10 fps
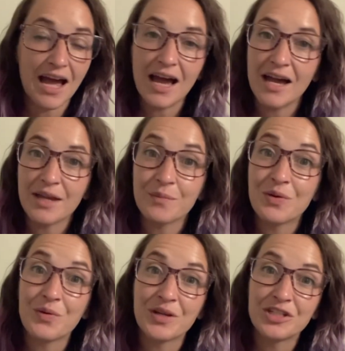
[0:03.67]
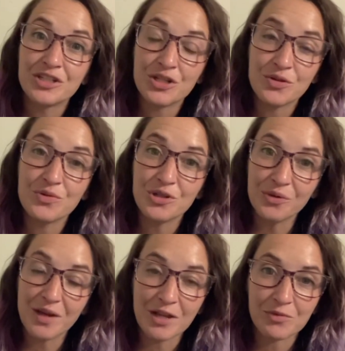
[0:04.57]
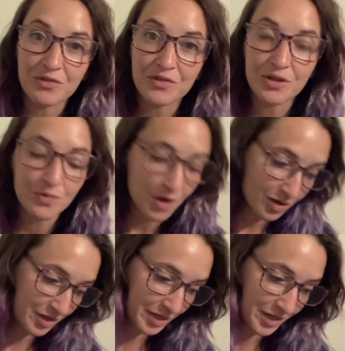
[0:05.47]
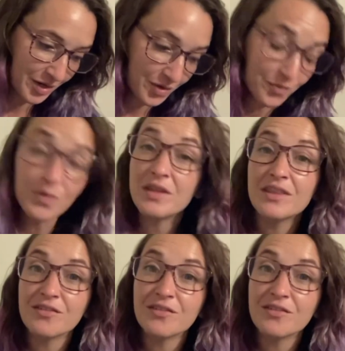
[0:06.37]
I am going to do a review on When the